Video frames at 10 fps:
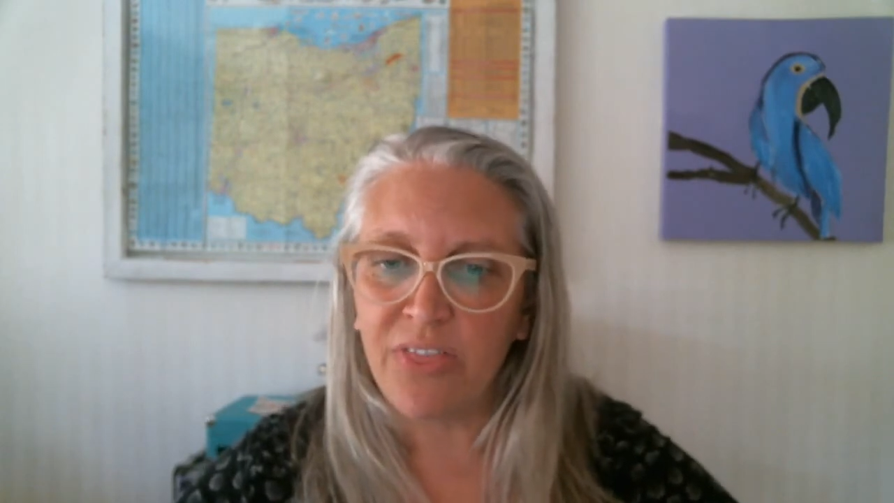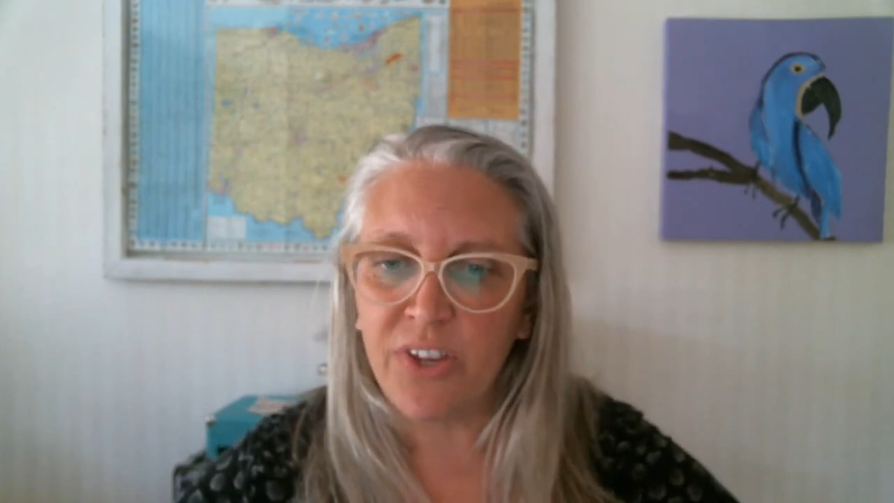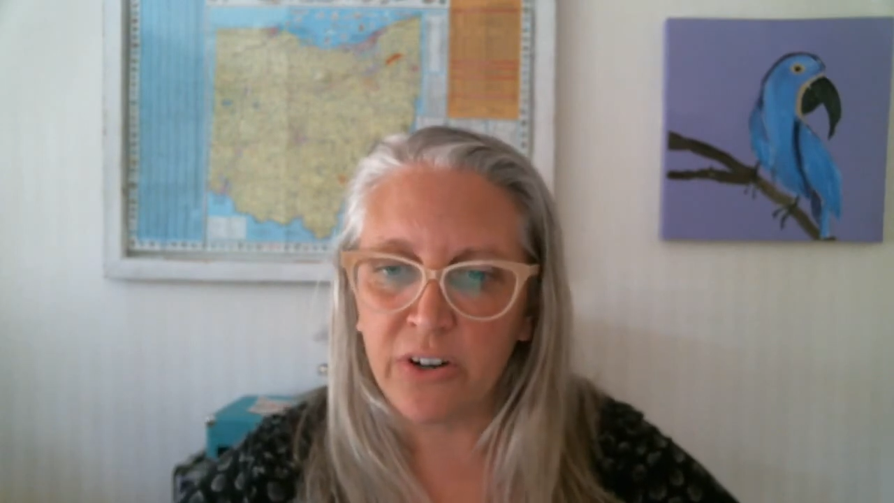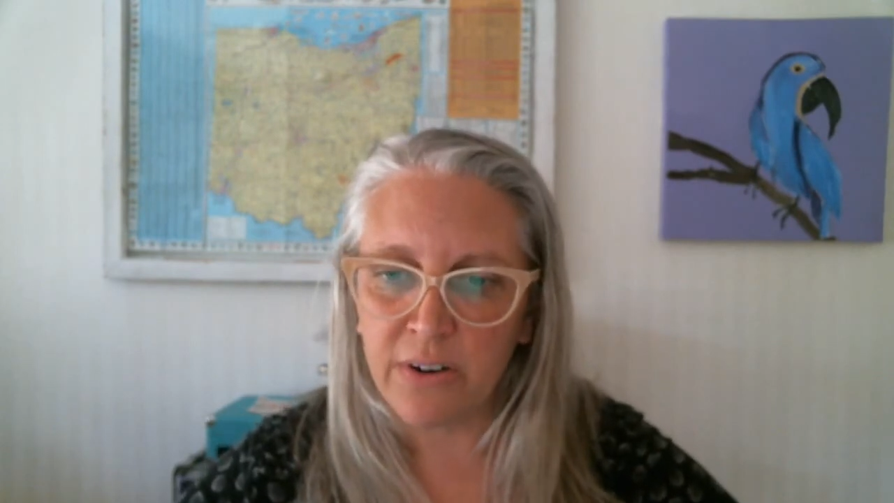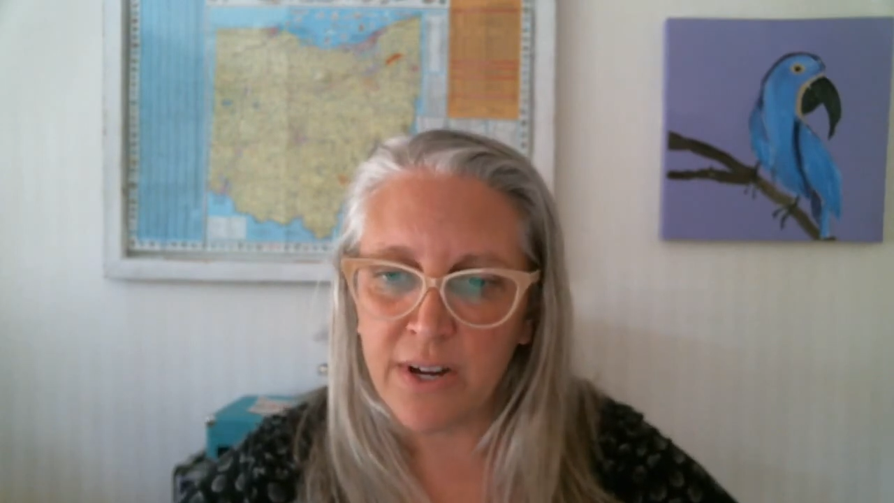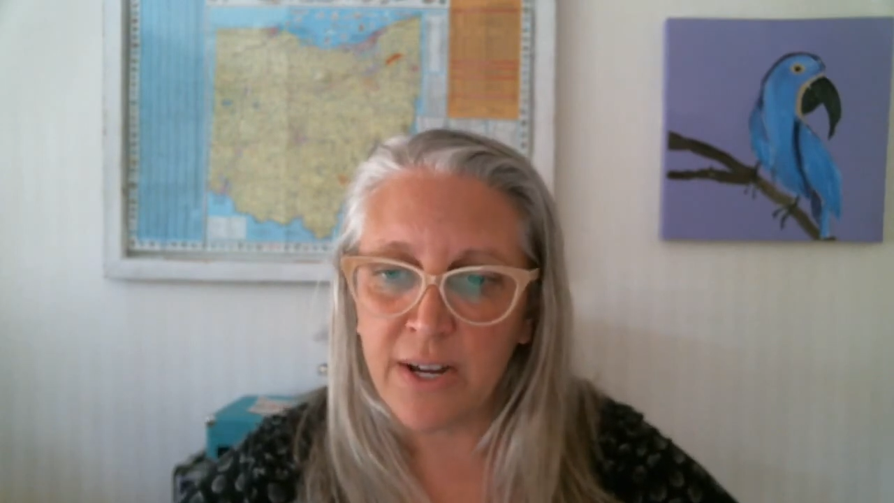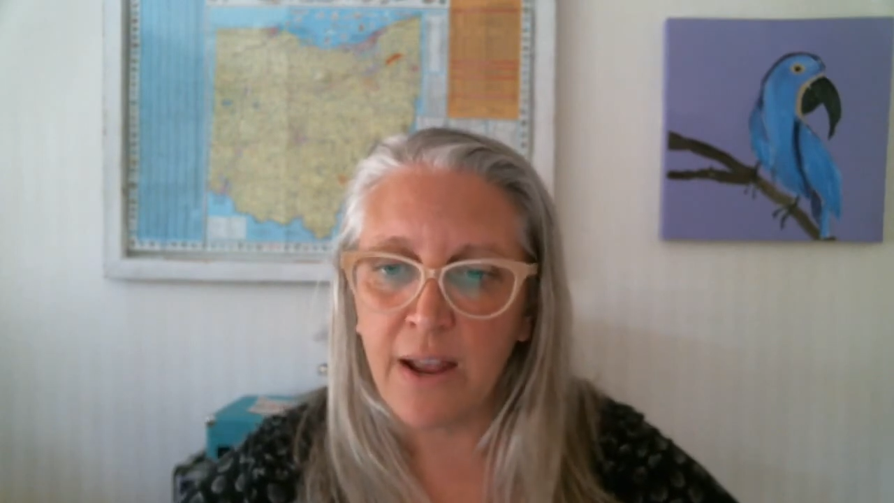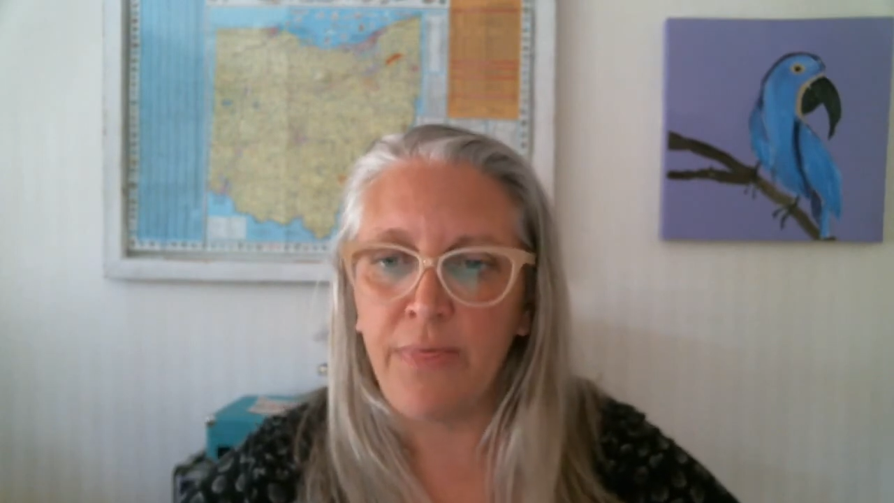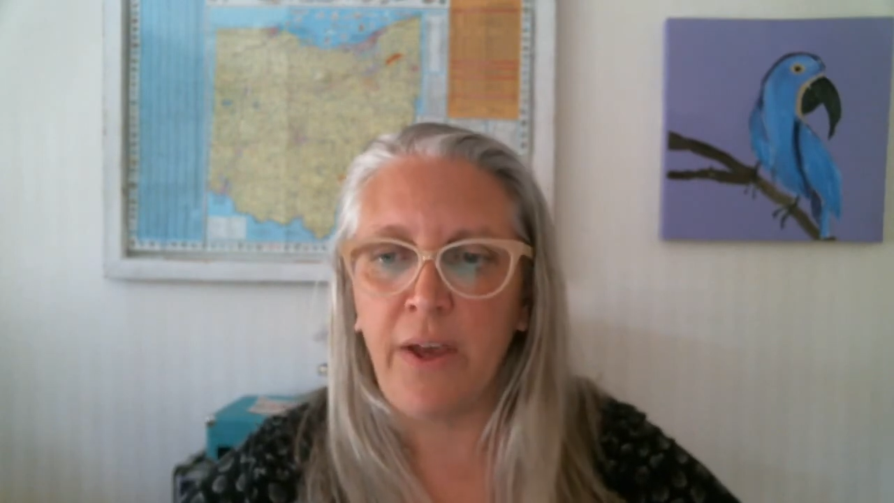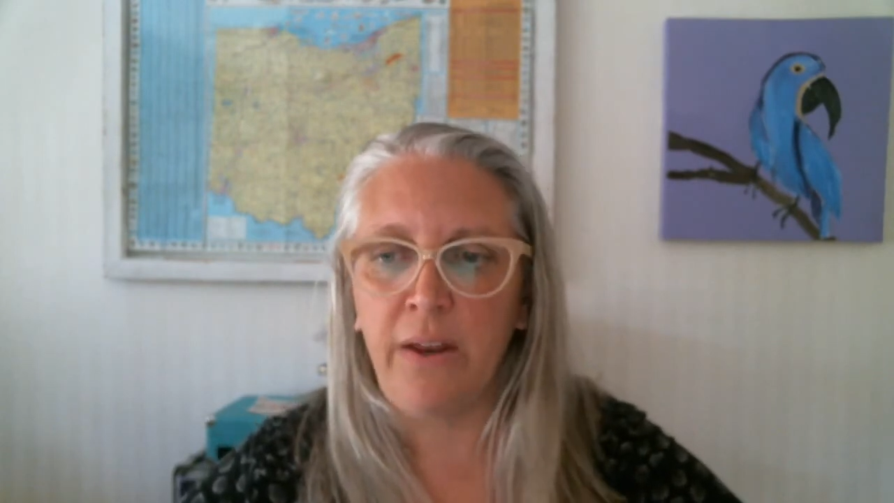theory
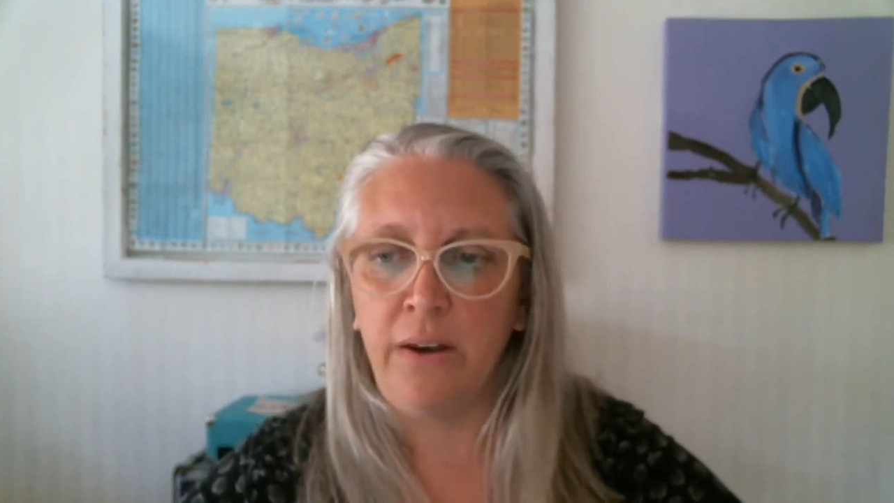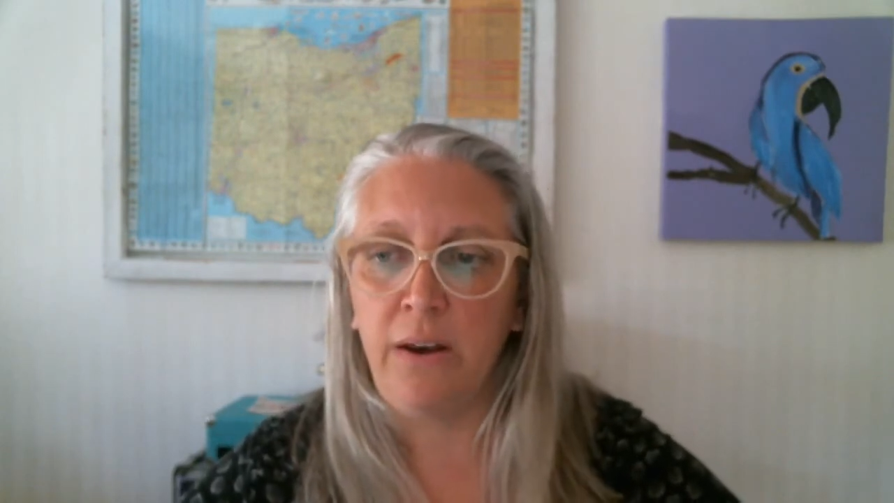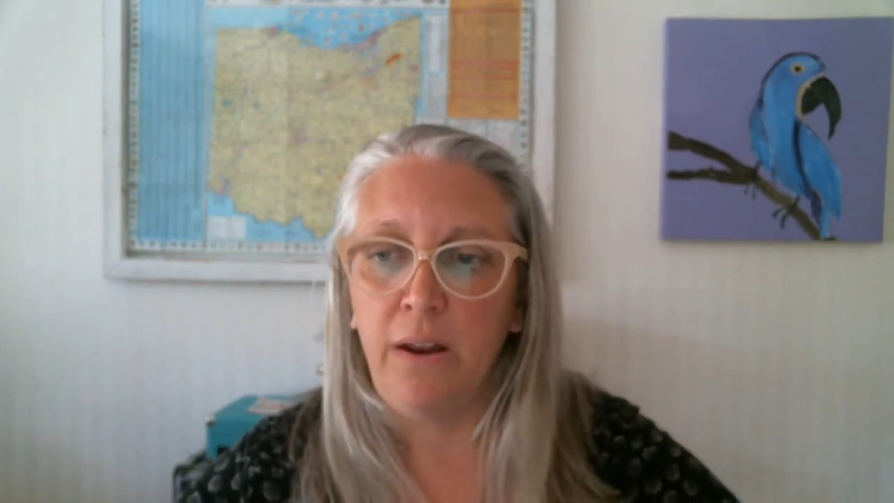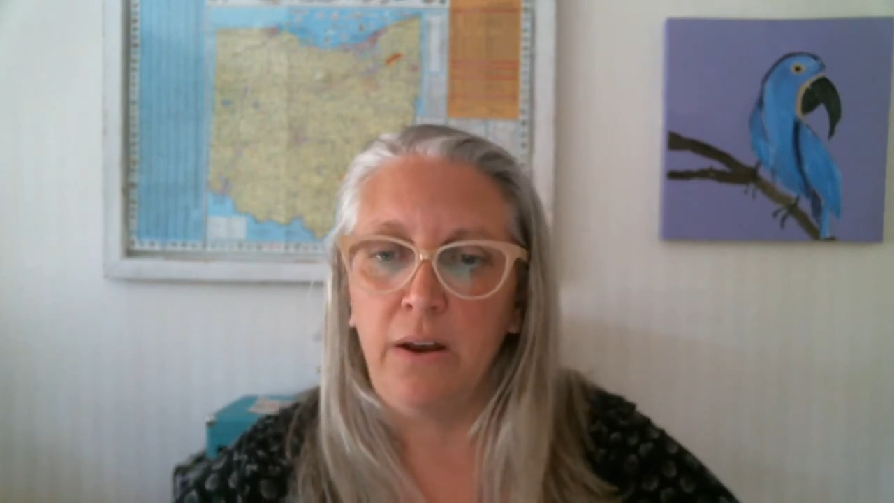and then